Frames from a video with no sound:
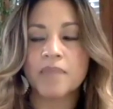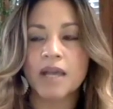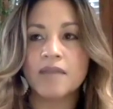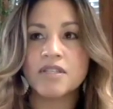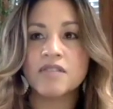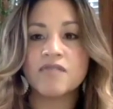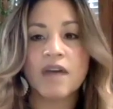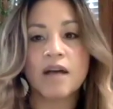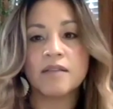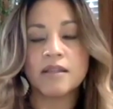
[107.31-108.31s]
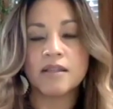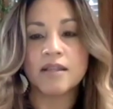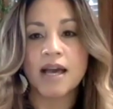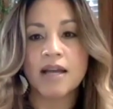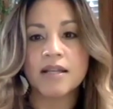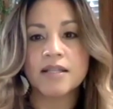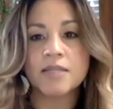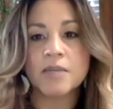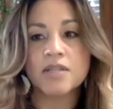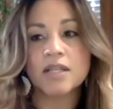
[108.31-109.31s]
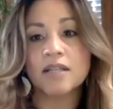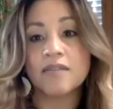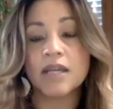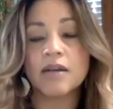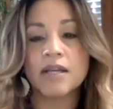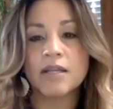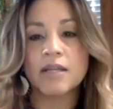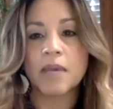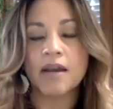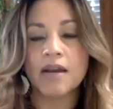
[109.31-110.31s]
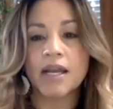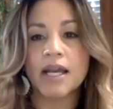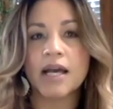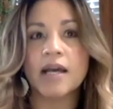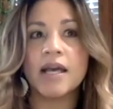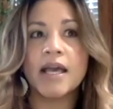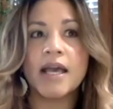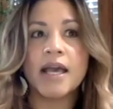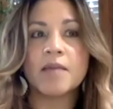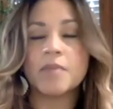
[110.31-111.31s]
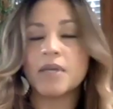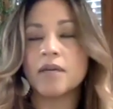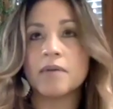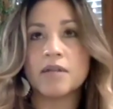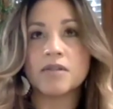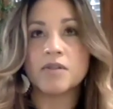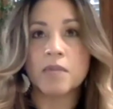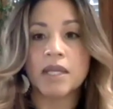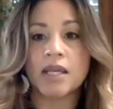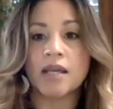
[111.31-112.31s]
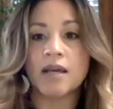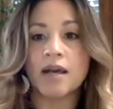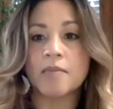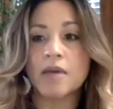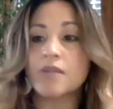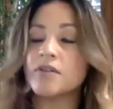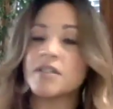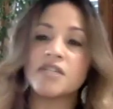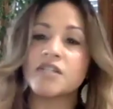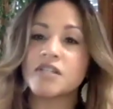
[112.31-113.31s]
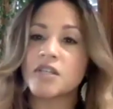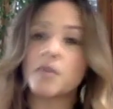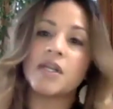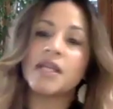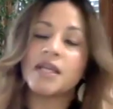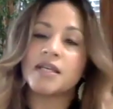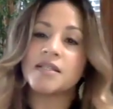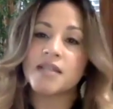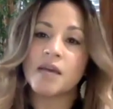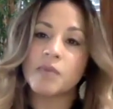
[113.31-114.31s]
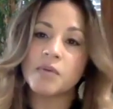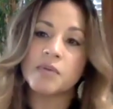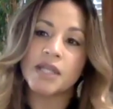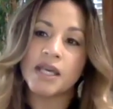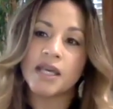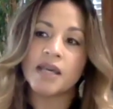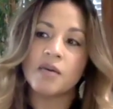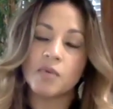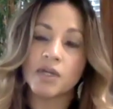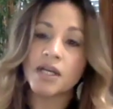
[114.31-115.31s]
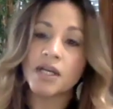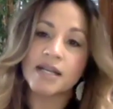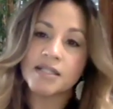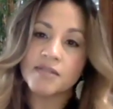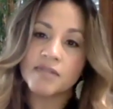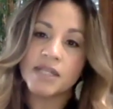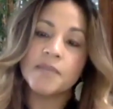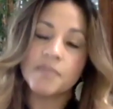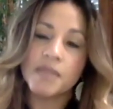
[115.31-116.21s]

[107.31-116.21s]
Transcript: I've just found that, especially living here in the Bay Area and being around so many um, other Indigenous communities, that we really work collectively